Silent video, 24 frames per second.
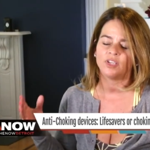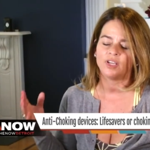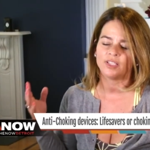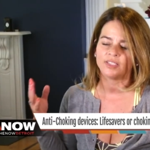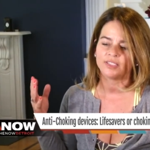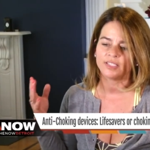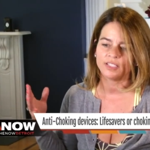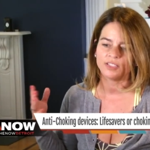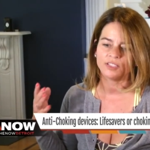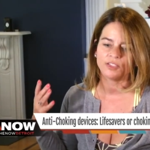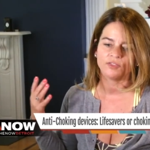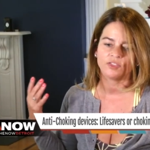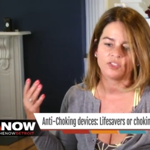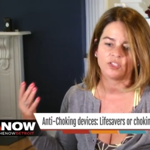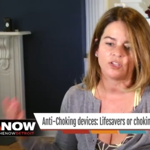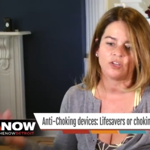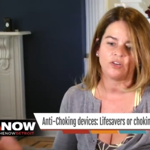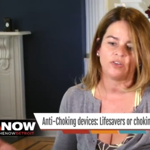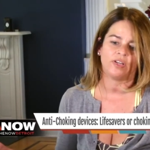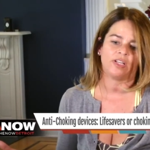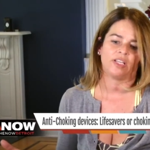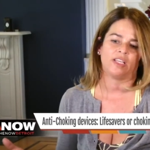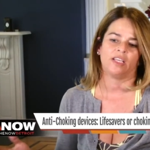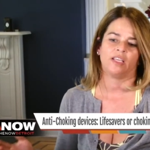a sense of
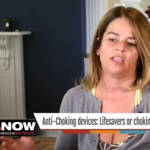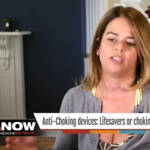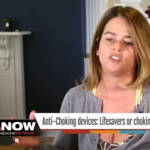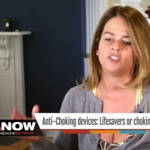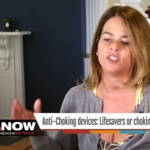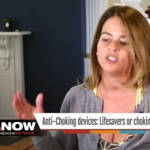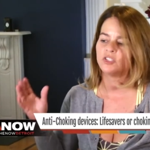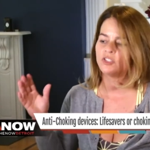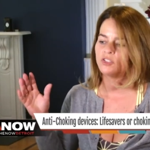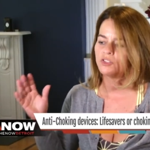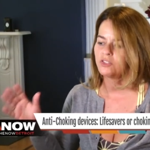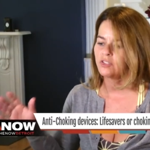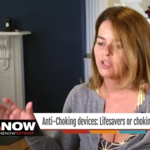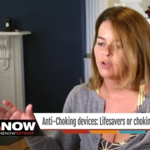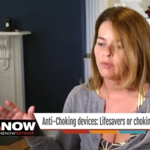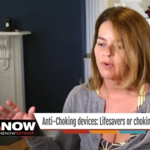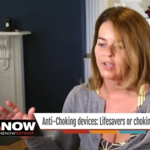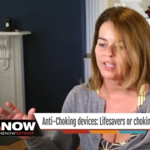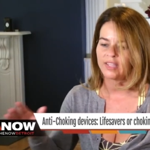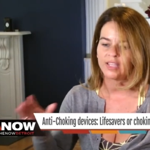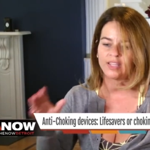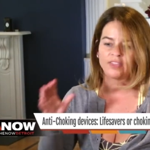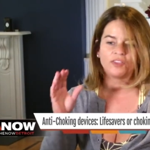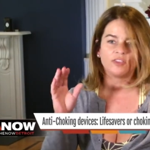security, just
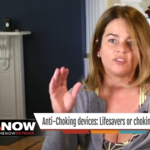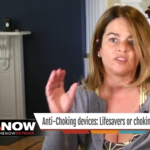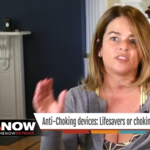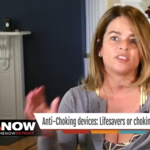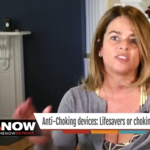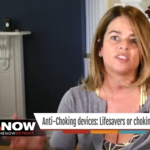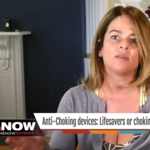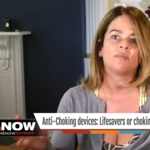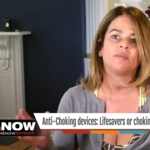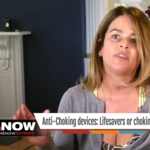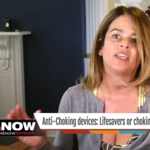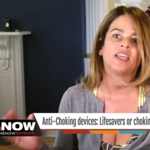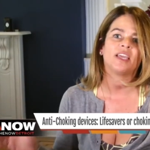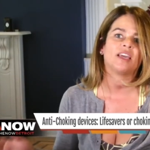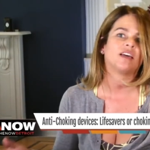knowing that there's something